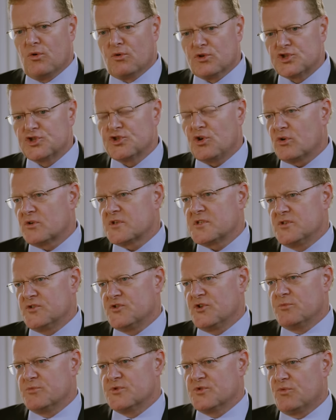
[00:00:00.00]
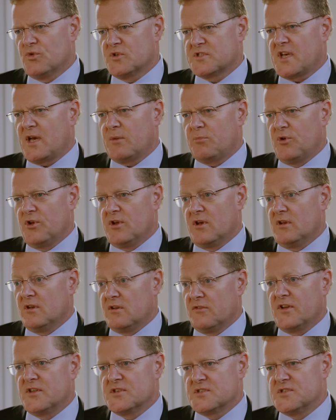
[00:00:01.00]
or shocks in terms of what's happening in
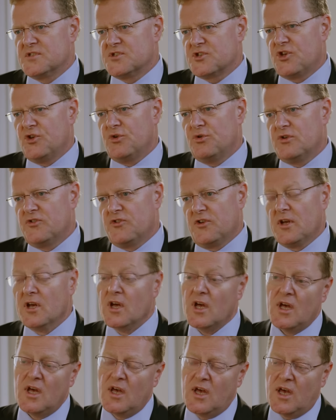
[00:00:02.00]
defence and security,